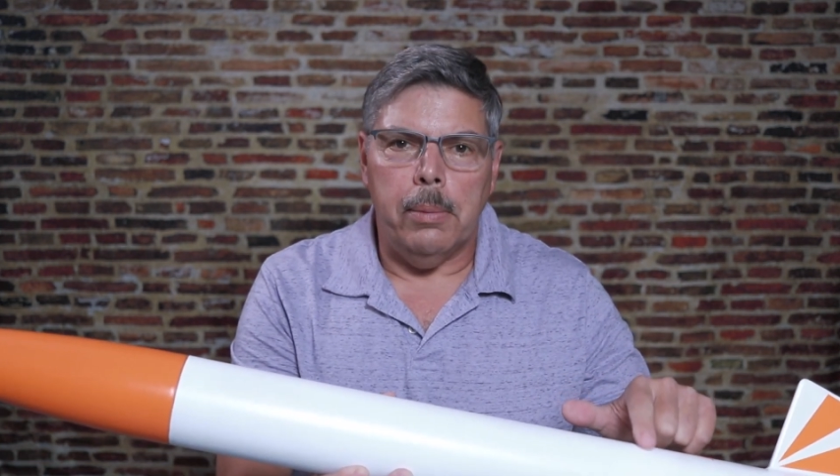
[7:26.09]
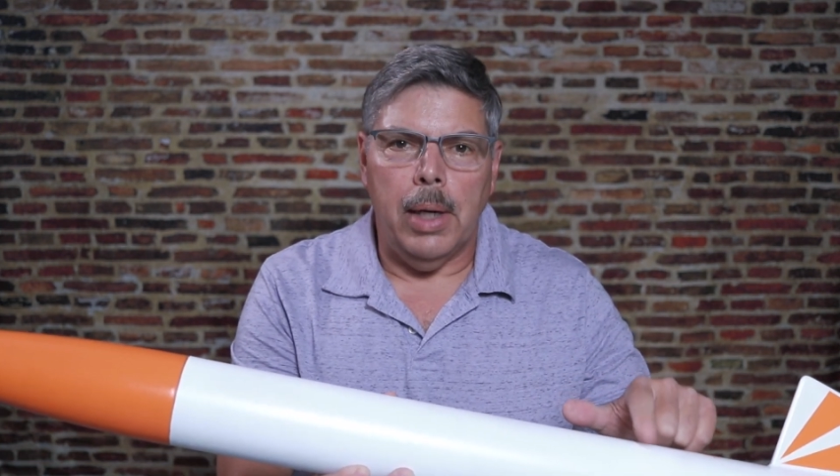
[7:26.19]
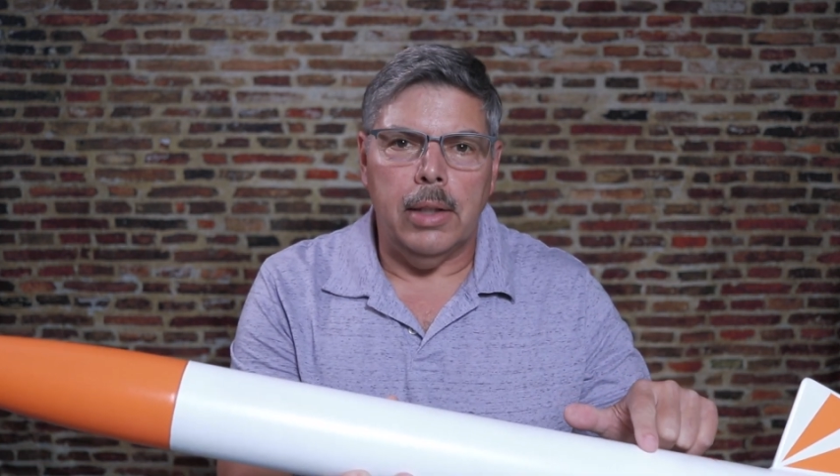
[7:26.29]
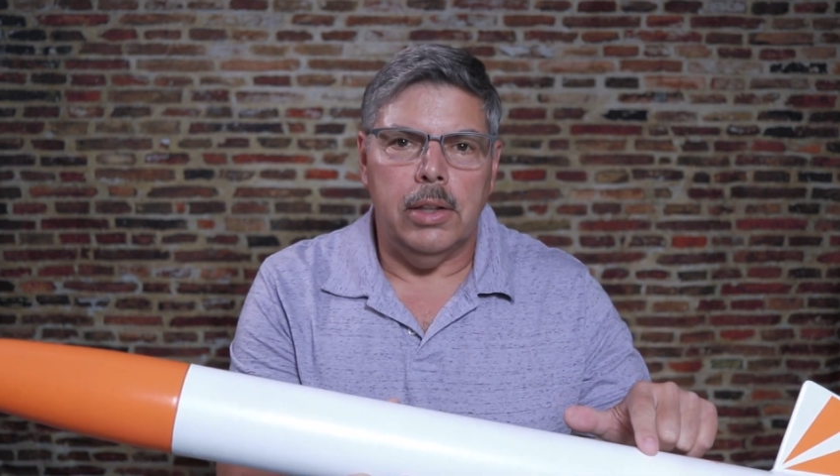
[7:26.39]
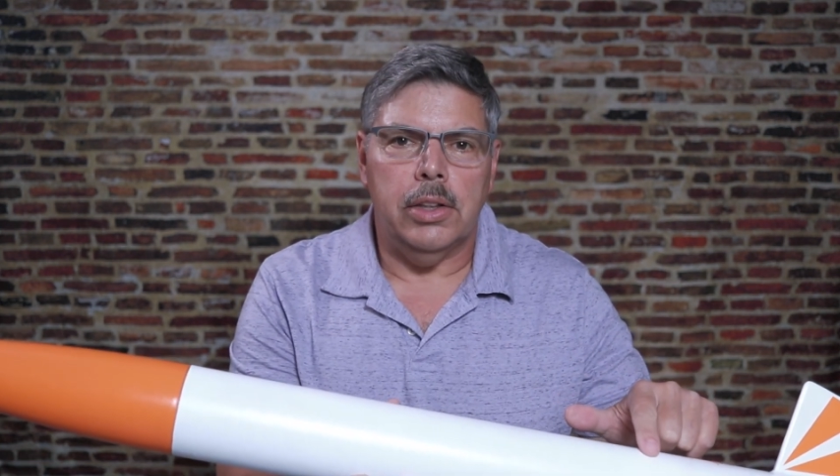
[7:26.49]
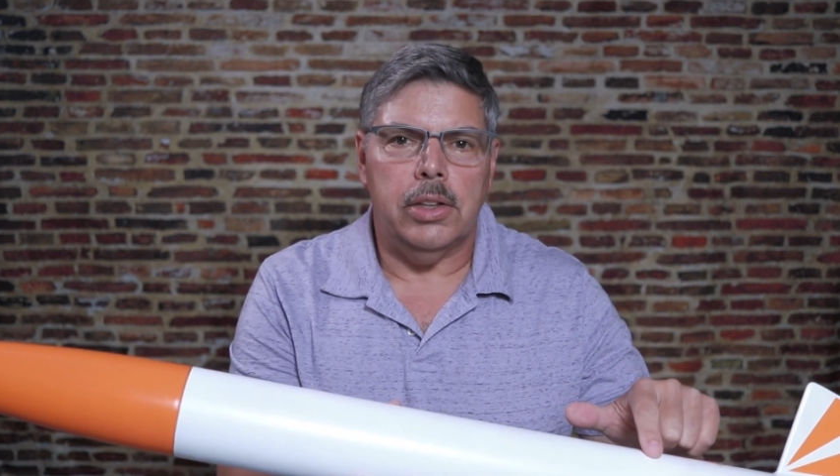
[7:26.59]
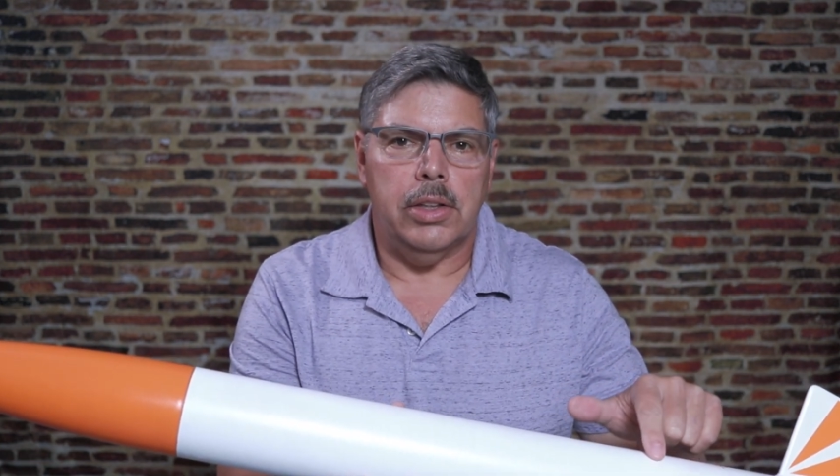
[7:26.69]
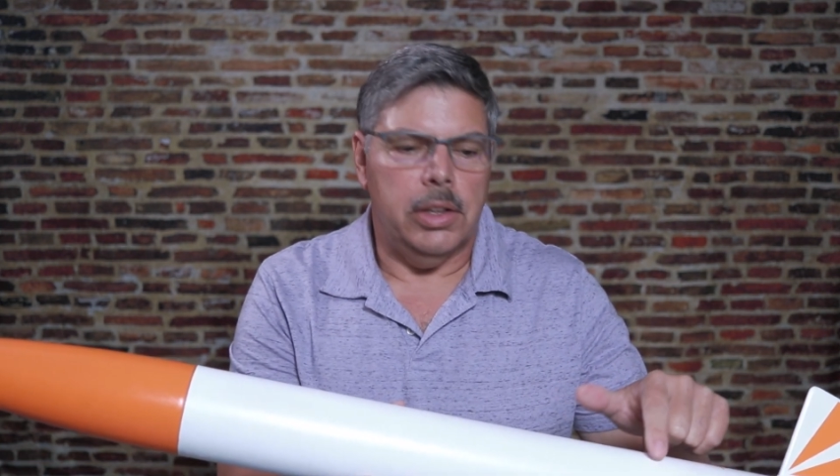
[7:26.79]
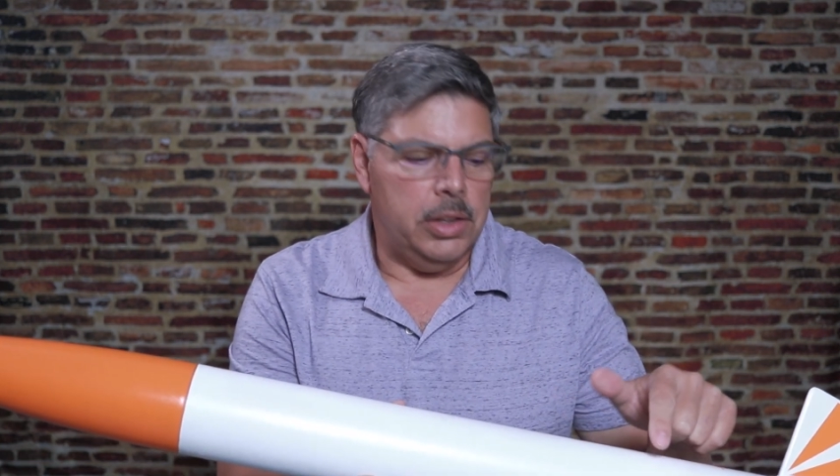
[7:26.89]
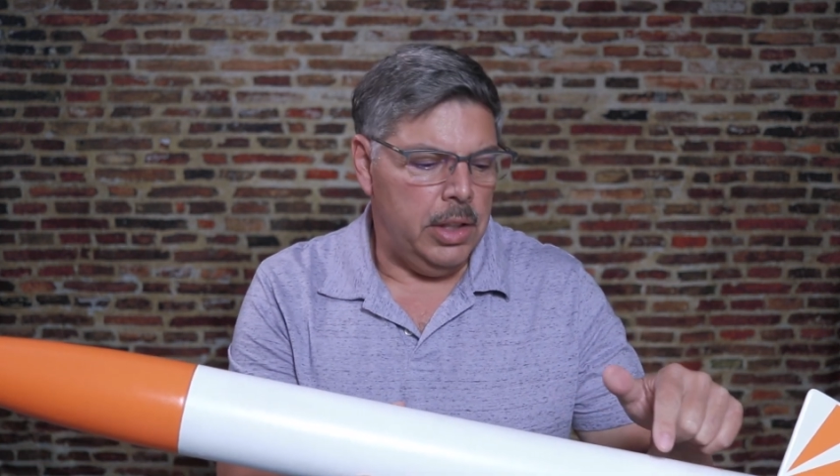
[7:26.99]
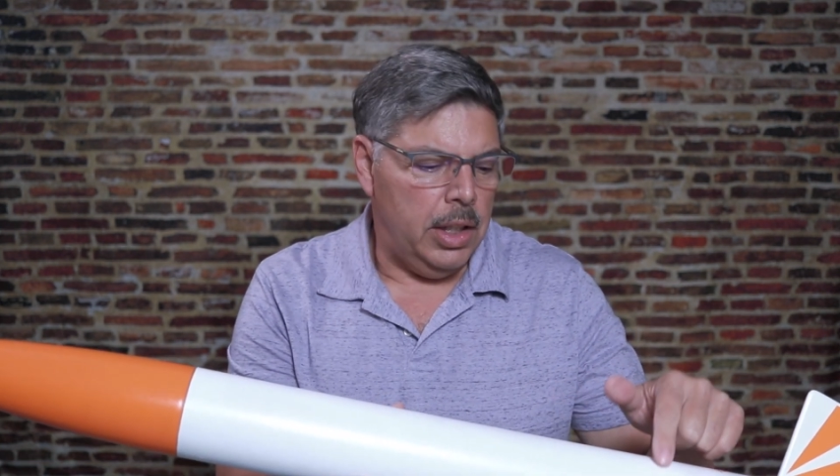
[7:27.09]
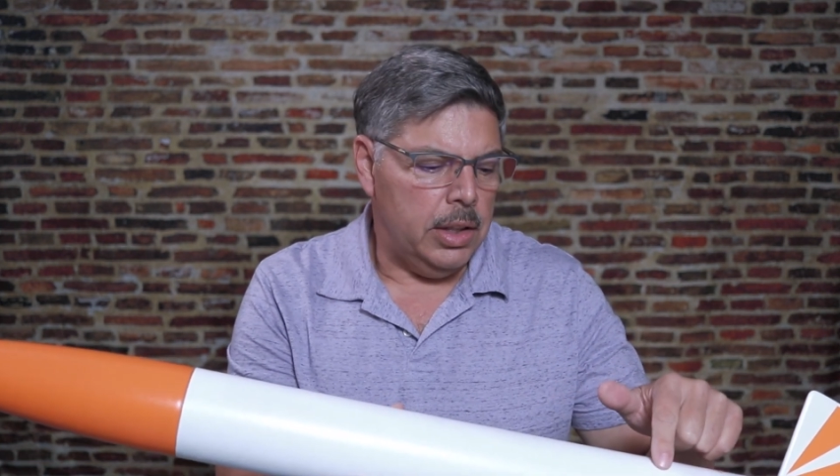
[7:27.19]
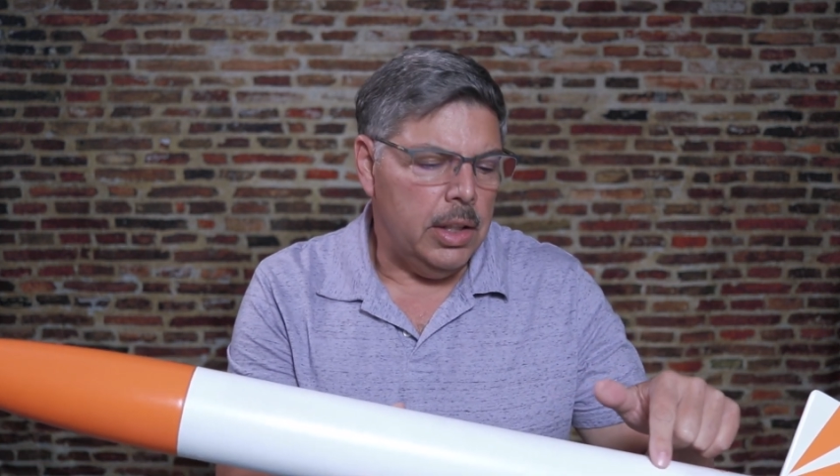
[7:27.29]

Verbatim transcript: on this that said